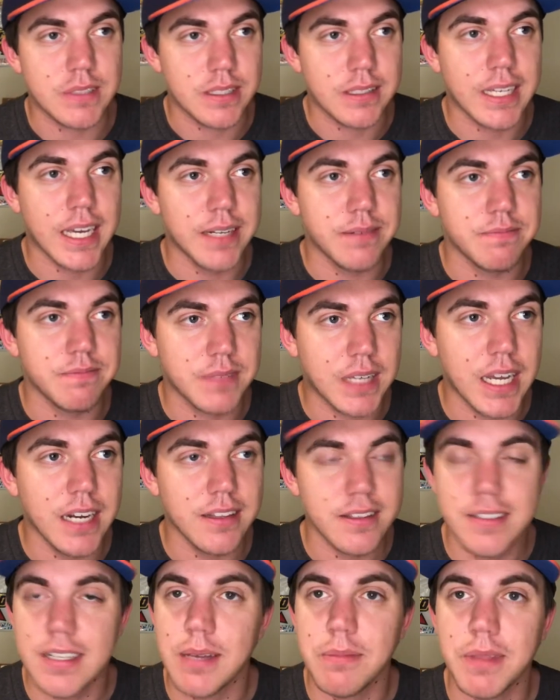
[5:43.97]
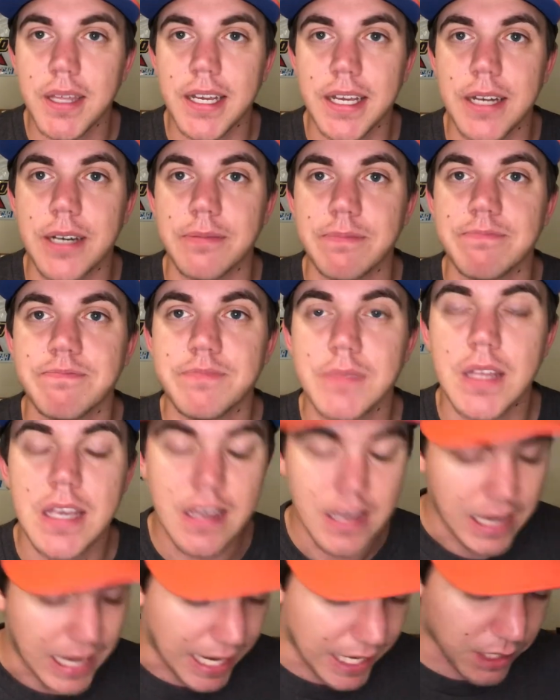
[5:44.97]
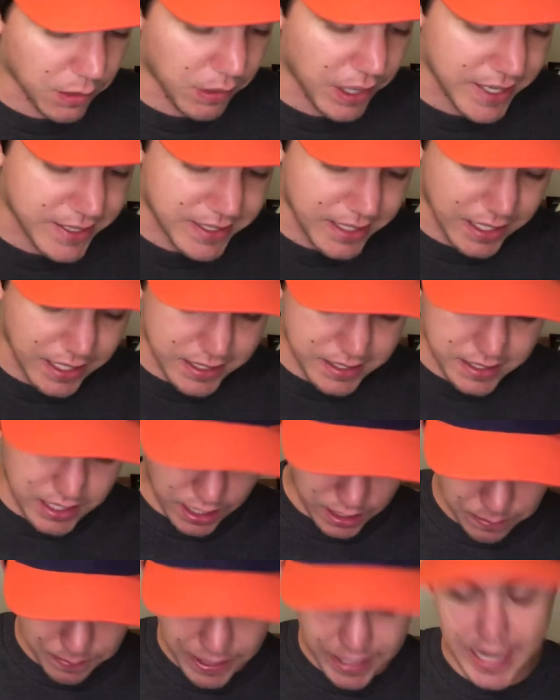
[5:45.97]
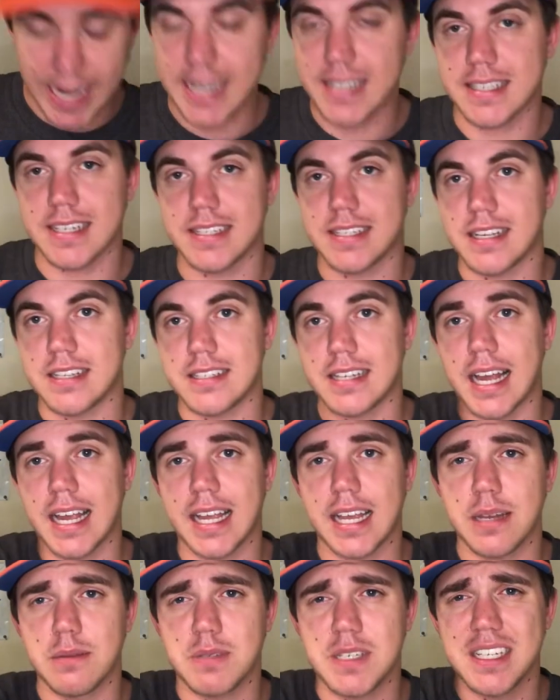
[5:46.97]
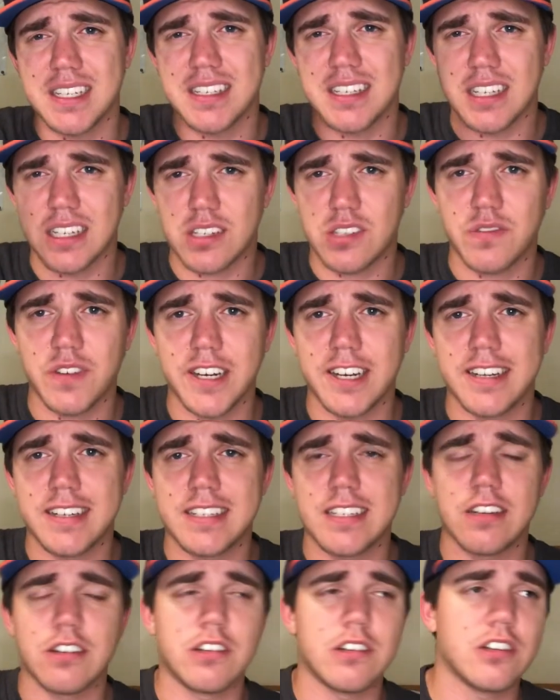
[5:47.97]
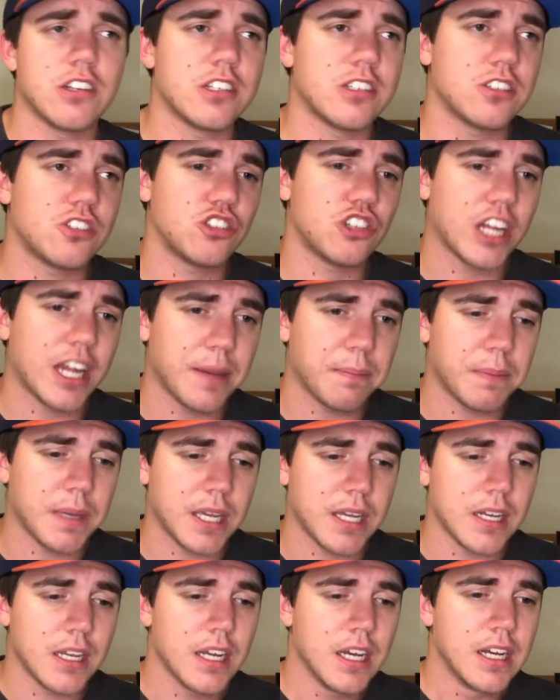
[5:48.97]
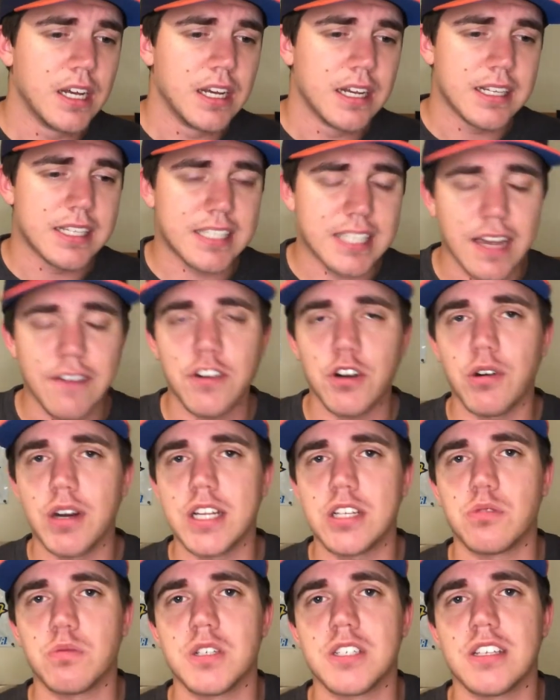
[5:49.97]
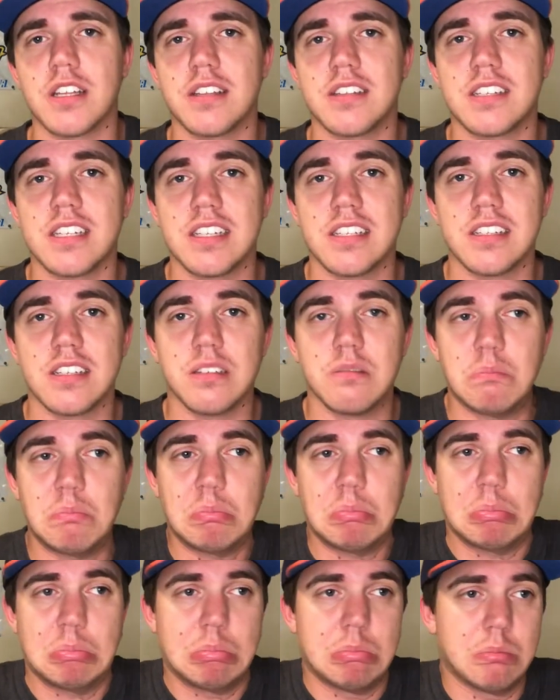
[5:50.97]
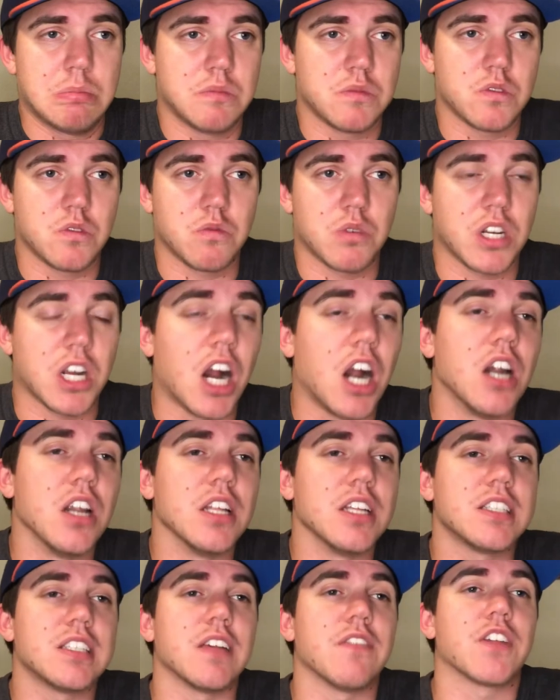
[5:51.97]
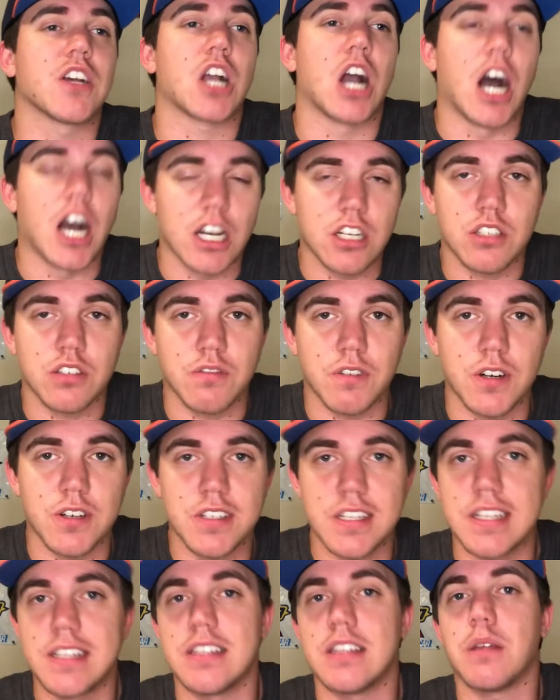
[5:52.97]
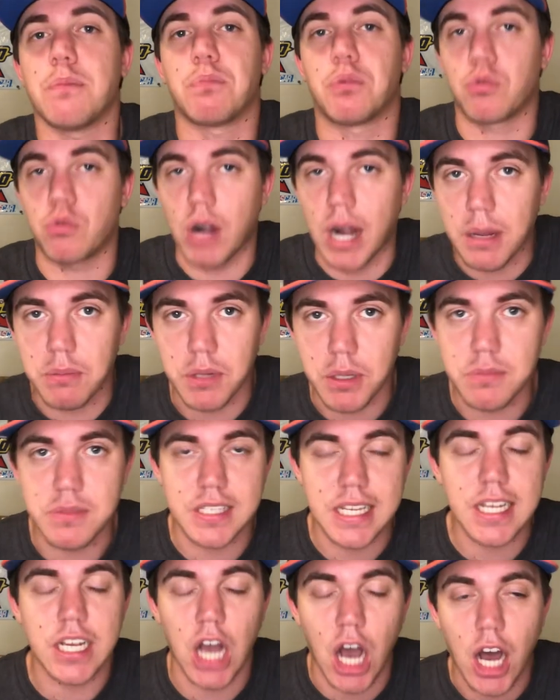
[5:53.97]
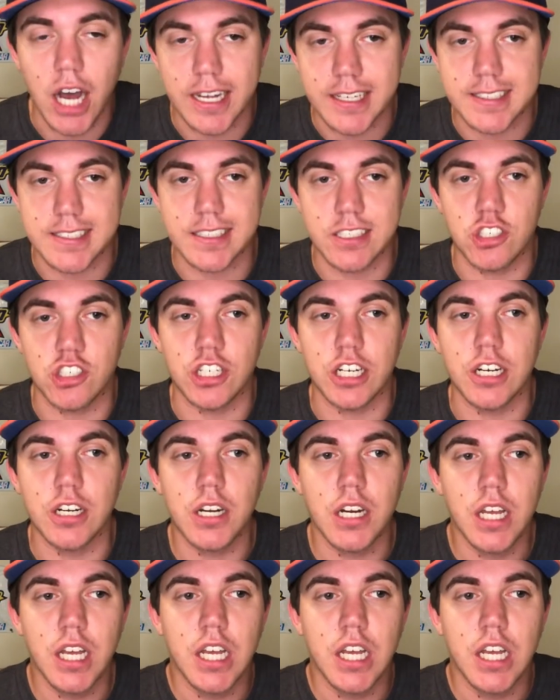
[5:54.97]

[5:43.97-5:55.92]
Kind of the same thing here. Anyways, let's talk about it. As I said, Ty Gibbs, he's an Xfinity Series champion. 7 race wins on the season. Regardless of the controversies and the problems he caused this year,